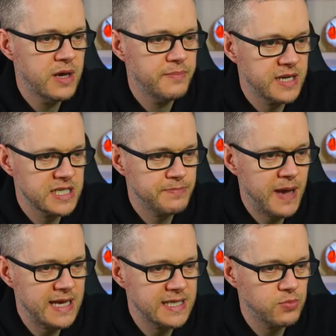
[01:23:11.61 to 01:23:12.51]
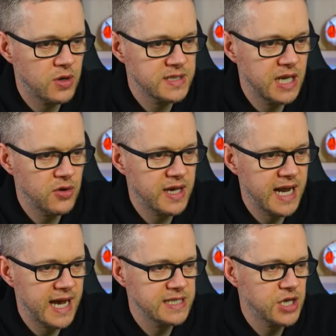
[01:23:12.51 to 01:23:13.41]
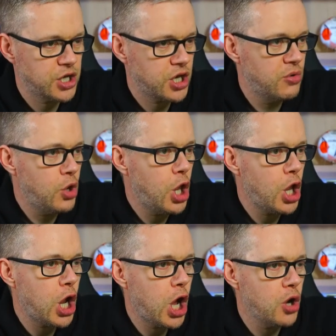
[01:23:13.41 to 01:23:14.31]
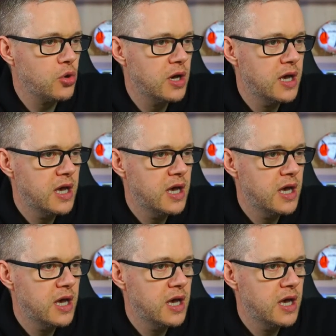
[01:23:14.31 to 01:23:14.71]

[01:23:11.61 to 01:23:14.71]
Bit of space. What's he looking at? He's going to go long.